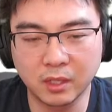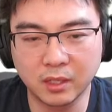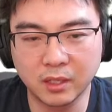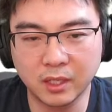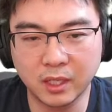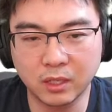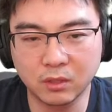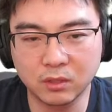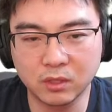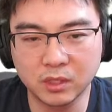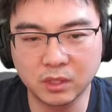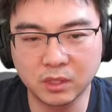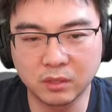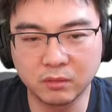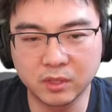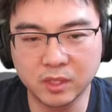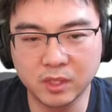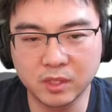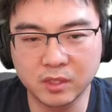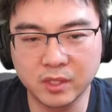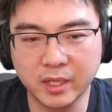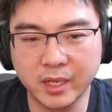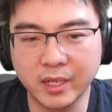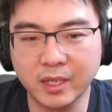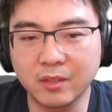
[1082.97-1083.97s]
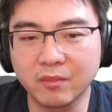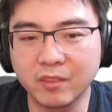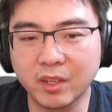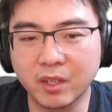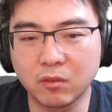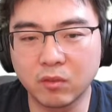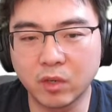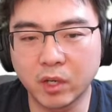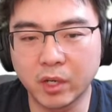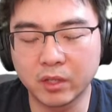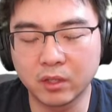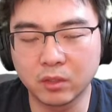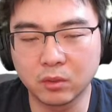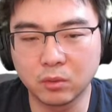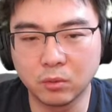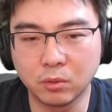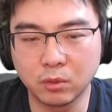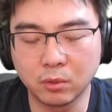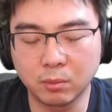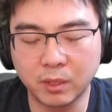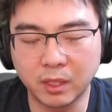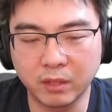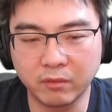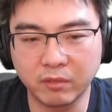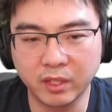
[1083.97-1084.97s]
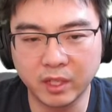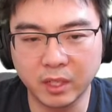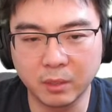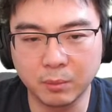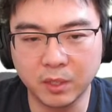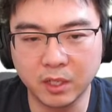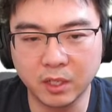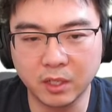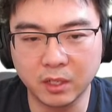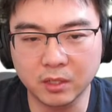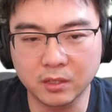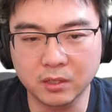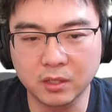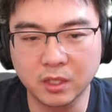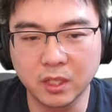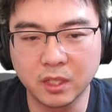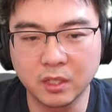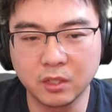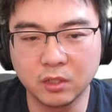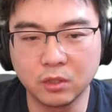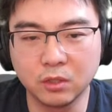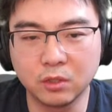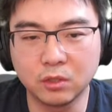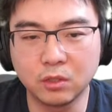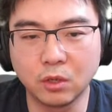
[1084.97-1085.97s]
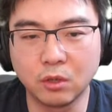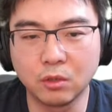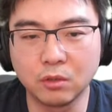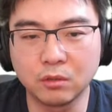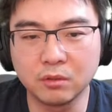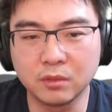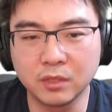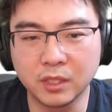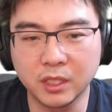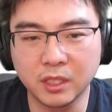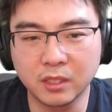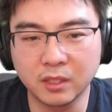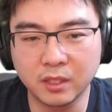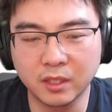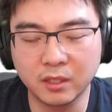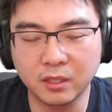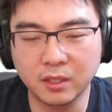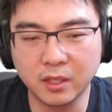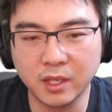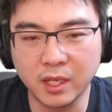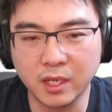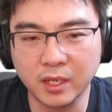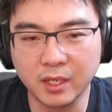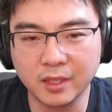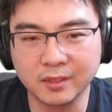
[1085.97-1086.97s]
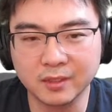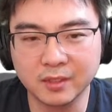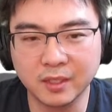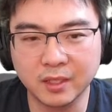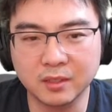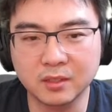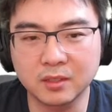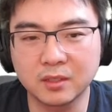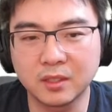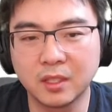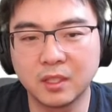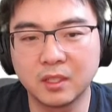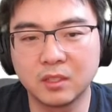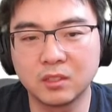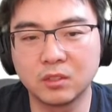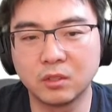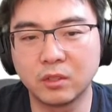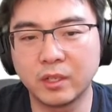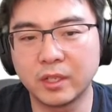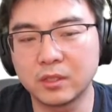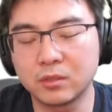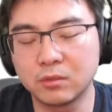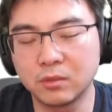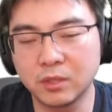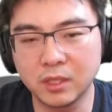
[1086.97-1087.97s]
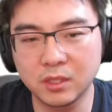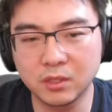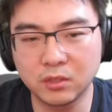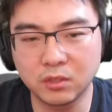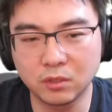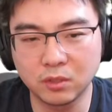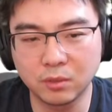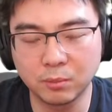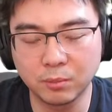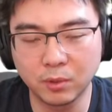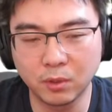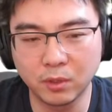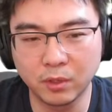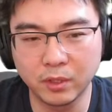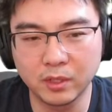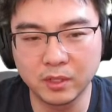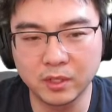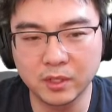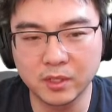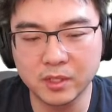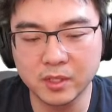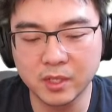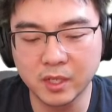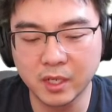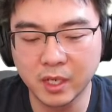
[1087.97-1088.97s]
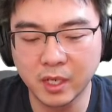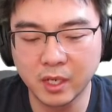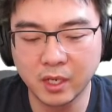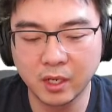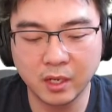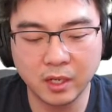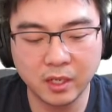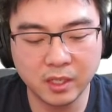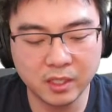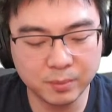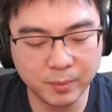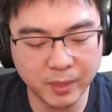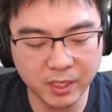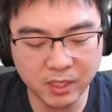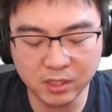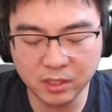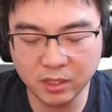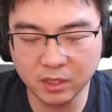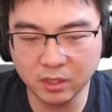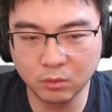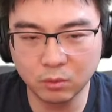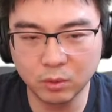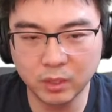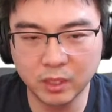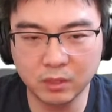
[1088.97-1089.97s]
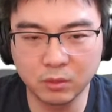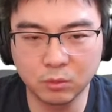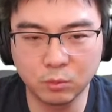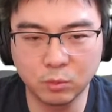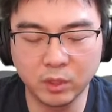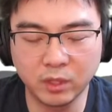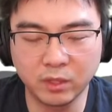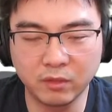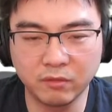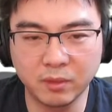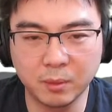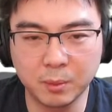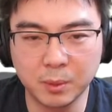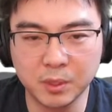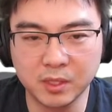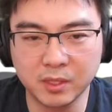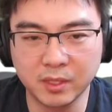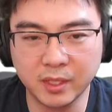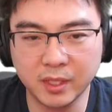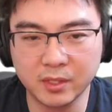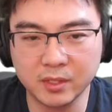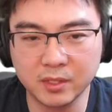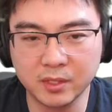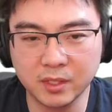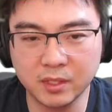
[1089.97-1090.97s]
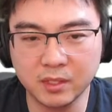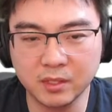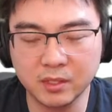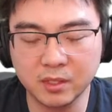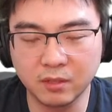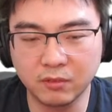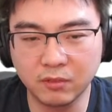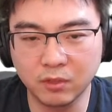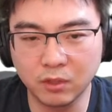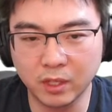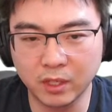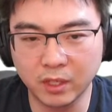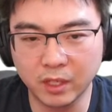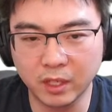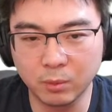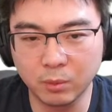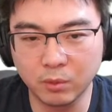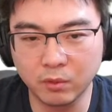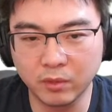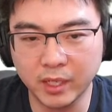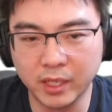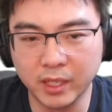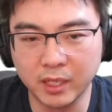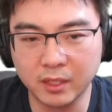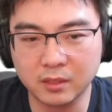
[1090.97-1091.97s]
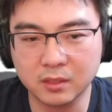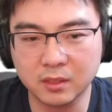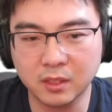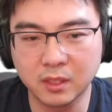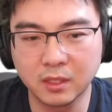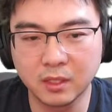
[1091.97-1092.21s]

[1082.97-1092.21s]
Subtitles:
Cloud services anyway via the Google private APIs. You don't need internet access. So as soon as you deploy this, especially the one with VPC SCs, if you enable that,